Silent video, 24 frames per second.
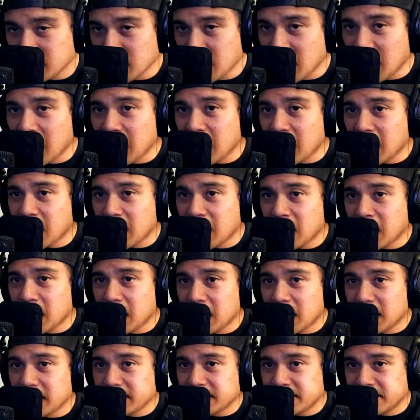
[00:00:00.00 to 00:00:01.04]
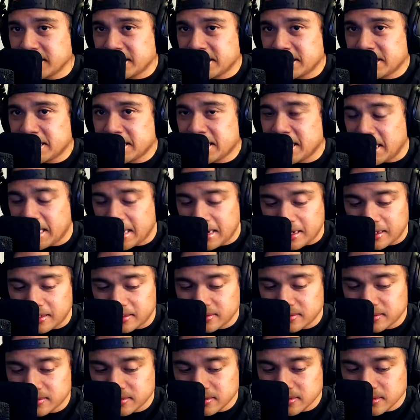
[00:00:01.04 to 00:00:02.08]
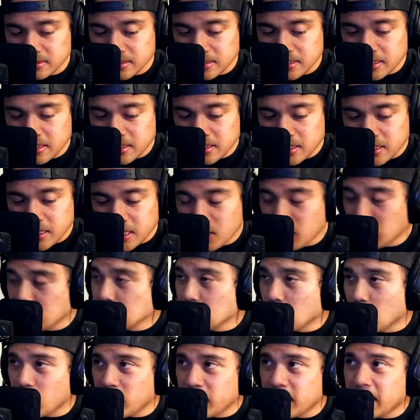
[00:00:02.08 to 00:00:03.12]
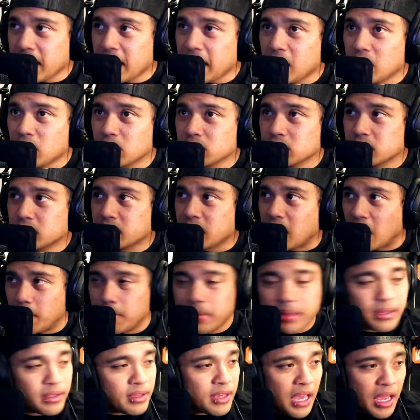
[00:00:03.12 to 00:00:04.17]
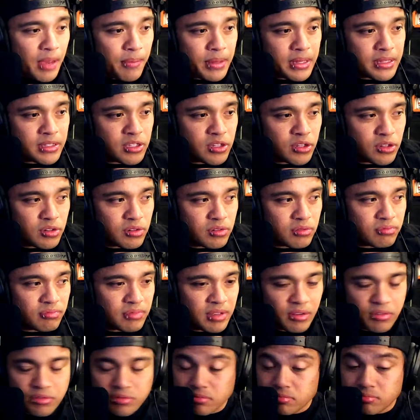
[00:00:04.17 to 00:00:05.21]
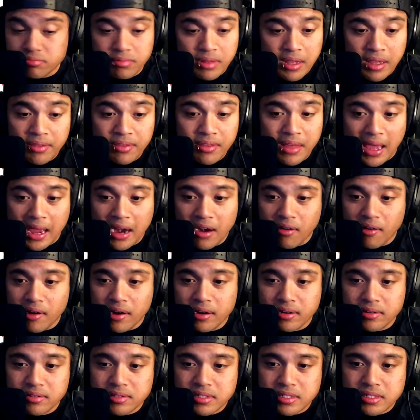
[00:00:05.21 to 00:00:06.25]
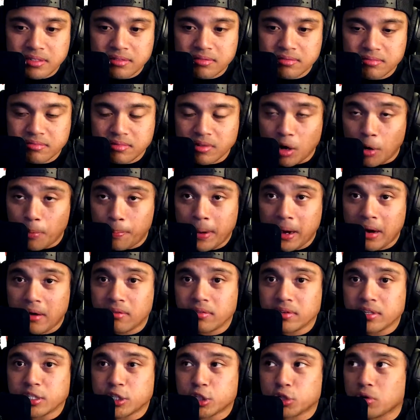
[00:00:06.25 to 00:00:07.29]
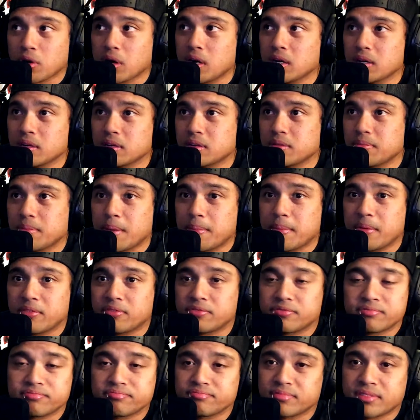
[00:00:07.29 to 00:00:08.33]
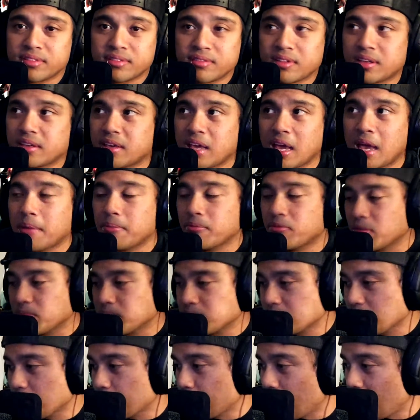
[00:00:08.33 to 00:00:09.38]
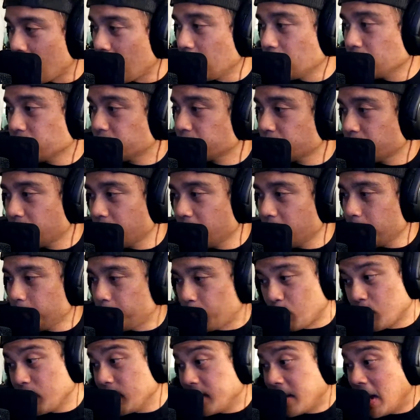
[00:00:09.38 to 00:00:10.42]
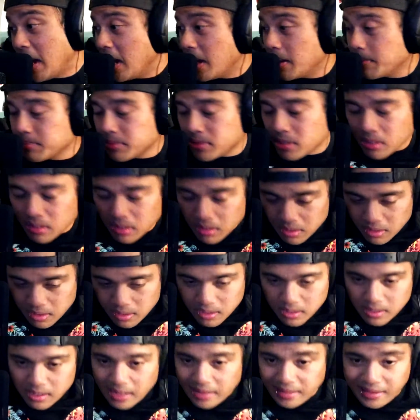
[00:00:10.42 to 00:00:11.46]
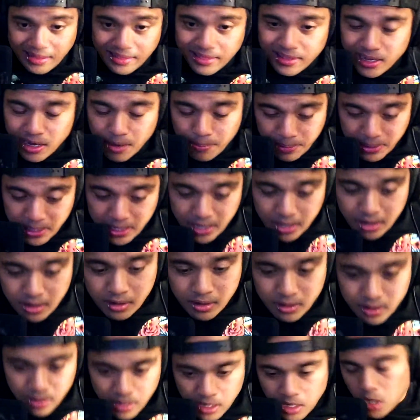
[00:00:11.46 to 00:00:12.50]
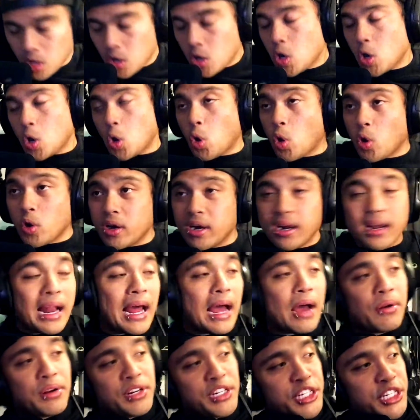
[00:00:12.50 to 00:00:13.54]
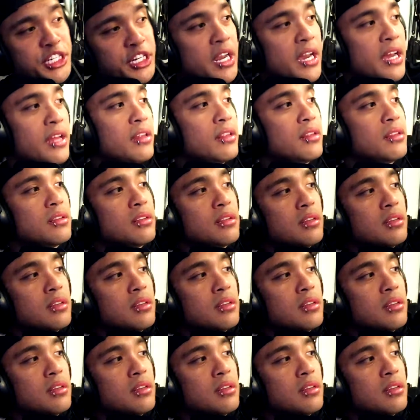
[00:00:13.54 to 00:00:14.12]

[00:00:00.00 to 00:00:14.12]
yeah. He was already loud, he was in the area, just apparently drunk, maybe came from somewhere else already, pre-gamed, and ended up here, already loud as shit,